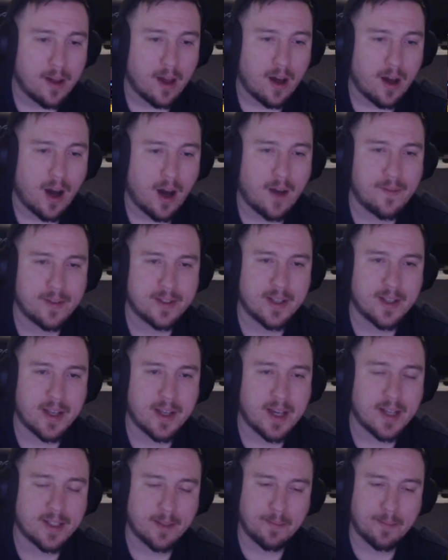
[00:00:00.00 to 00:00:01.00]

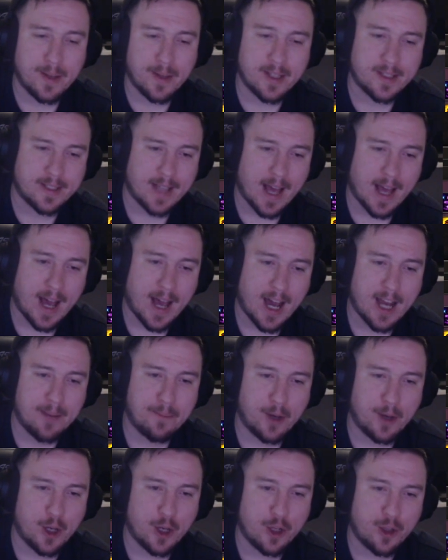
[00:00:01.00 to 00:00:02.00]
Obviously, it's a bit sad,
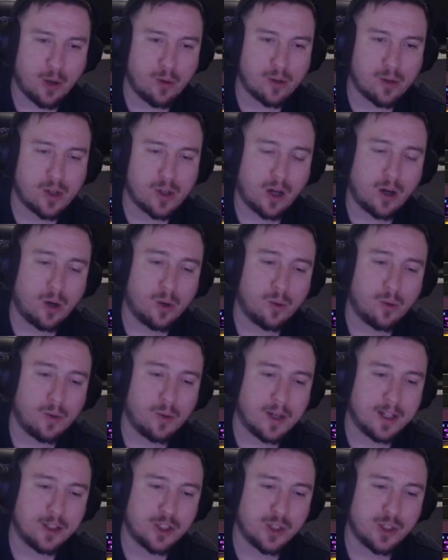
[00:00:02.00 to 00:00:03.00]
but you don't go
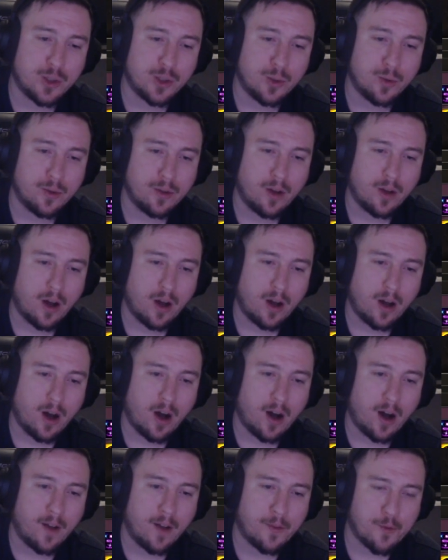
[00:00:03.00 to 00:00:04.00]
into
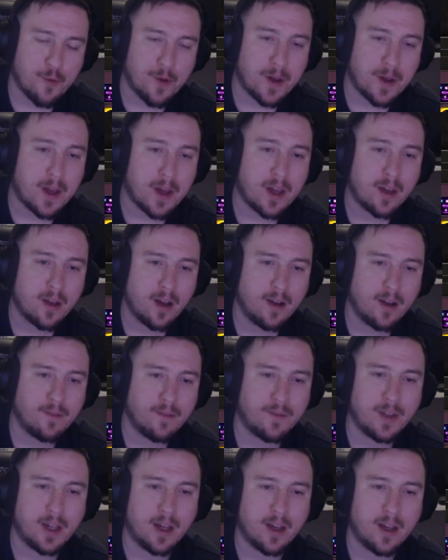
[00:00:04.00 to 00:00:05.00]
all 3 of
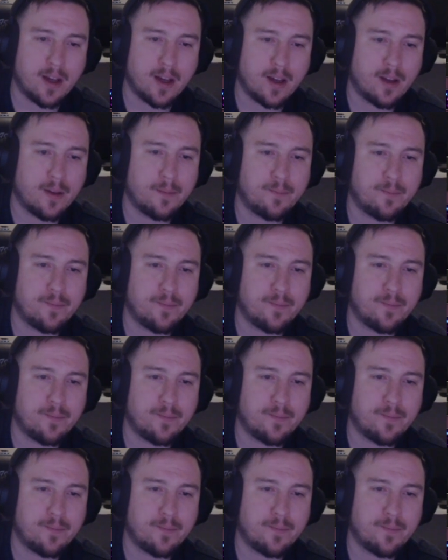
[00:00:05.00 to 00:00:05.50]
the